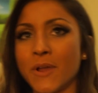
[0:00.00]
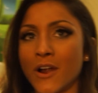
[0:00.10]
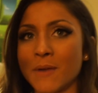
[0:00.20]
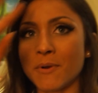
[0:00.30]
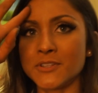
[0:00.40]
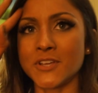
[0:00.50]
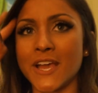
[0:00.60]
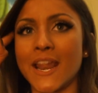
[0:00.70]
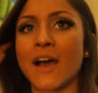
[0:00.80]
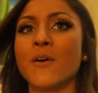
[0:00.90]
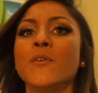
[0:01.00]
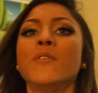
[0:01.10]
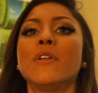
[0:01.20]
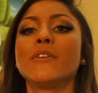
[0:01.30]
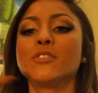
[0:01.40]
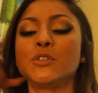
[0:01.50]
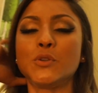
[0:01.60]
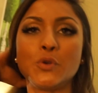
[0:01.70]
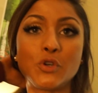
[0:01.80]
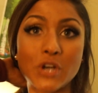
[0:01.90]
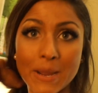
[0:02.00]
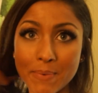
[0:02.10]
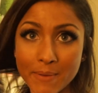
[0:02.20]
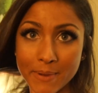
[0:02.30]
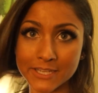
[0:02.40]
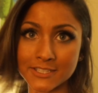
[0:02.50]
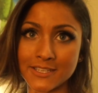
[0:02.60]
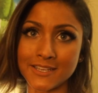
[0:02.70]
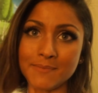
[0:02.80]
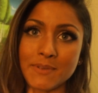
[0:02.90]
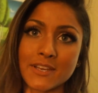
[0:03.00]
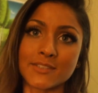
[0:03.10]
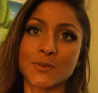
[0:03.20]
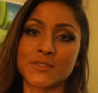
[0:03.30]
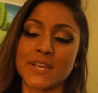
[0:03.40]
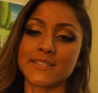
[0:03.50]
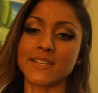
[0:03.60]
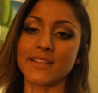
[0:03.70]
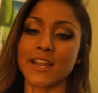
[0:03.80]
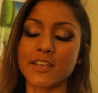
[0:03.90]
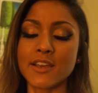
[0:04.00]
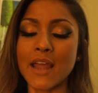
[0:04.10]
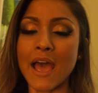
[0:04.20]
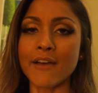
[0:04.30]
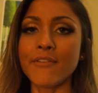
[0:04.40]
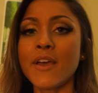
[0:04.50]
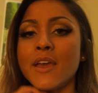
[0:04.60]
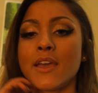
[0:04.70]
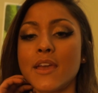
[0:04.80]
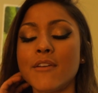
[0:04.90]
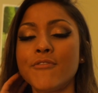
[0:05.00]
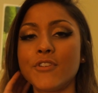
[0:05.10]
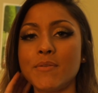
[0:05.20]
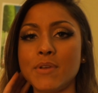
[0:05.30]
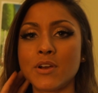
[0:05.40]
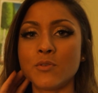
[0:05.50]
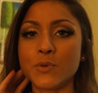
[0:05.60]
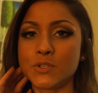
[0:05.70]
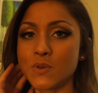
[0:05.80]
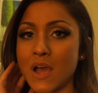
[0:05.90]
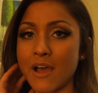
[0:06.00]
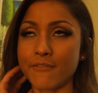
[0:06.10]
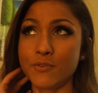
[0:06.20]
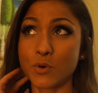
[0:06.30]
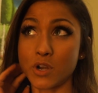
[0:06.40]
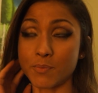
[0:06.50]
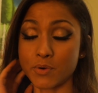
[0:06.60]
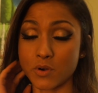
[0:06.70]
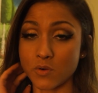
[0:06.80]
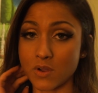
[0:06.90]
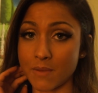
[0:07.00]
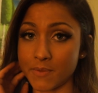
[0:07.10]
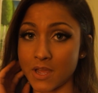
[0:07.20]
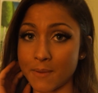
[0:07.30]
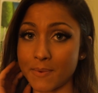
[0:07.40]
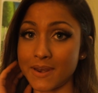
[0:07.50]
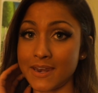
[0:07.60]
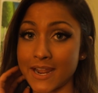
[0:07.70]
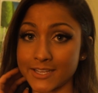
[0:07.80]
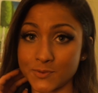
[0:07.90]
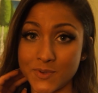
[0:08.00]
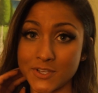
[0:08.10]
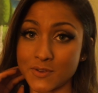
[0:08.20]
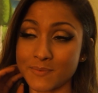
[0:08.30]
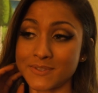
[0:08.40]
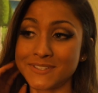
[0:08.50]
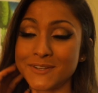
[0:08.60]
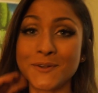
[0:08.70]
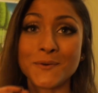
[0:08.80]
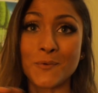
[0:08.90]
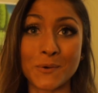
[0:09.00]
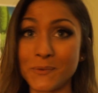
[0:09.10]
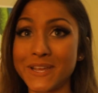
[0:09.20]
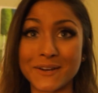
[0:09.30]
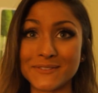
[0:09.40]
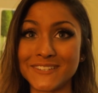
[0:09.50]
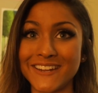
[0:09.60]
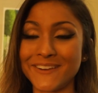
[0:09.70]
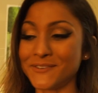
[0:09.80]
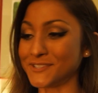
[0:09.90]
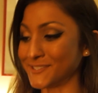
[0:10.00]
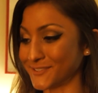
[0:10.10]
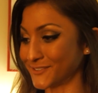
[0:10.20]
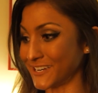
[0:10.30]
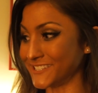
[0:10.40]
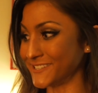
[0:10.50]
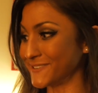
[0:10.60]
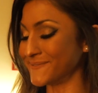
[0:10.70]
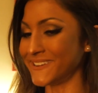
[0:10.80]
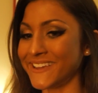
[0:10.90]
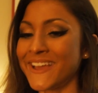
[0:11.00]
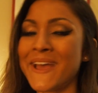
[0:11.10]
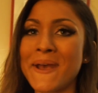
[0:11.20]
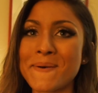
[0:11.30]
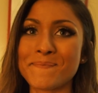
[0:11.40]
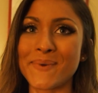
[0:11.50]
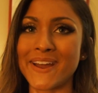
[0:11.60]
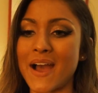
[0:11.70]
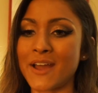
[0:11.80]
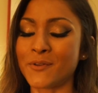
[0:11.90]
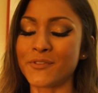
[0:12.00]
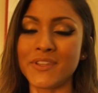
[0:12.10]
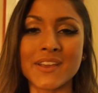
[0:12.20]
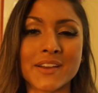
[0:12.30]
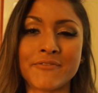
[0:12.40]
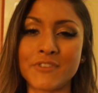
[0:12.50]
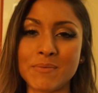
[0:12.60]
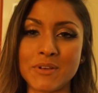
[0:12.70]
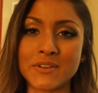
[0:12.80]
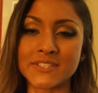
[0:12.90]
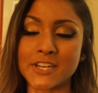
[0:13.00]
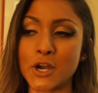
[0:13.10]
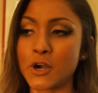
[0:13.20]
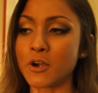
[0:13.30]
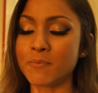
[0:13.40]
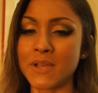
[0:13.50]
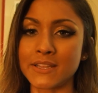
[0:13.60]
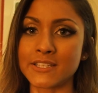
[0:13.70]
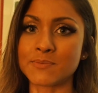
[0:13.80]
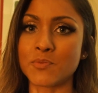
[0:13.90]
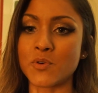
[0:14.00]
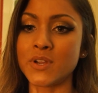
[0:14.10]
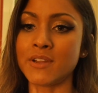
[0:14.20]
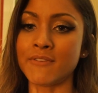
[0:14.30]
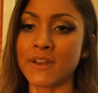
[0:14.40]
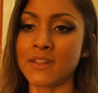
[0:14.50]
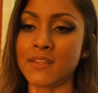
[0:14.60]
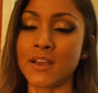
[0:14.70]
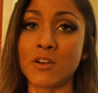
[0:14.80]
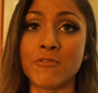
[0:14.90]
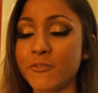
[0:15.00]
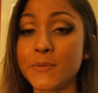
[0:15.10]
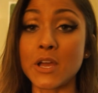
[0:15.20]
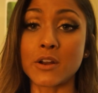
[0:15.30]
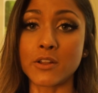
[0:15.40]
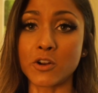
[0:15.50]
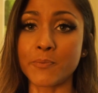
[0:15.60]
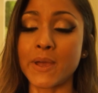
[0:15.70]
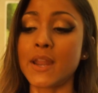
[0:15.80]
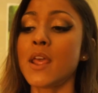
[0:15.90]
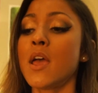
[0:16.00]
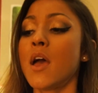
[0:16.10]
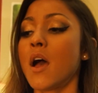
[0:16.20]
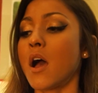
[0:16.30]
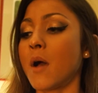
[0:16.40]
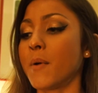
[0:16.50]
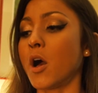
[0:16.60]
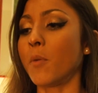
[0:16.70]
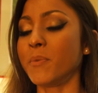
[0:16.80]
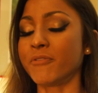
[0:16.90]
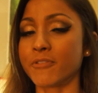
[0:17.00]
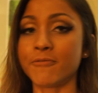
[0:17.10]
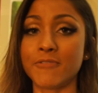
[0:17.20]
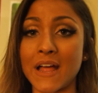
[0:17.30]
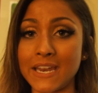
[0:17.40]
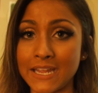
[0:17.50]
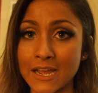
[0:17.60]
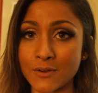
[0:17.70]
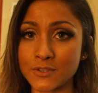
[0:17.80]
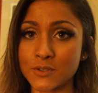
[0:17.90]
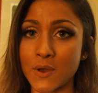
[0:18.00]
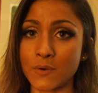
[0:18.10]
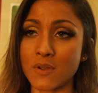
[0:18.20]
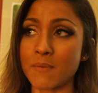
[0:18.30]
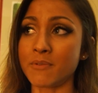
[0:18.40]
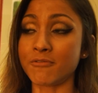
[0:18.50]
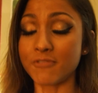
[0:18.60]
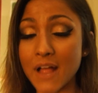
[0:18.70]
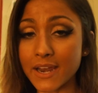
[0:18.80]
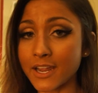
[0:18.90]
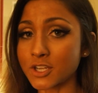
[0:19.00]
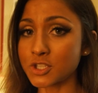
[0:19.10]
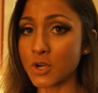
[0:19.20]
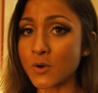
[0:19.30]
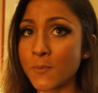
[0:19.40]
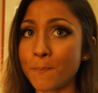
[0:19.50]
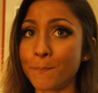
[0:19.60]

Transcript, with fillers: We are about to head out to grab a bite to eat because Jose said that I could have a free meal. We do have Nordic Pro coming up next week, so I'm still one week out today, which is crazy to me. But I don't think a free meal is going to hurt me at this point. If anything, it'll fill me out a little bit, um, help me from flattening out so I don't come in flat next show.